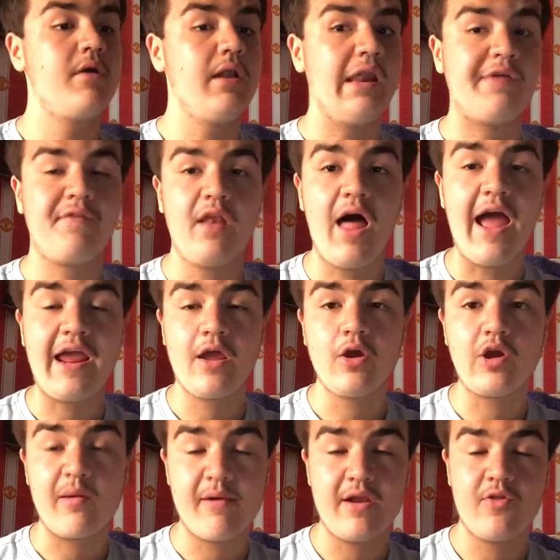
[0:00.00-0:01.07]
leave a like
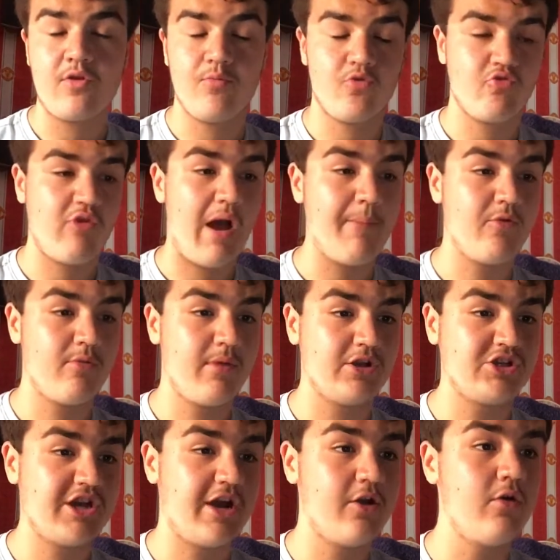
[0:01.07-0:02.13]
and comment and subscribe to my
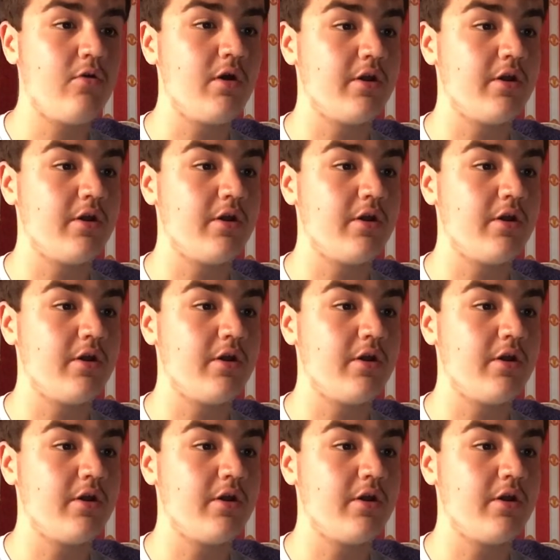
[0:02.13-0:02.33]
channel,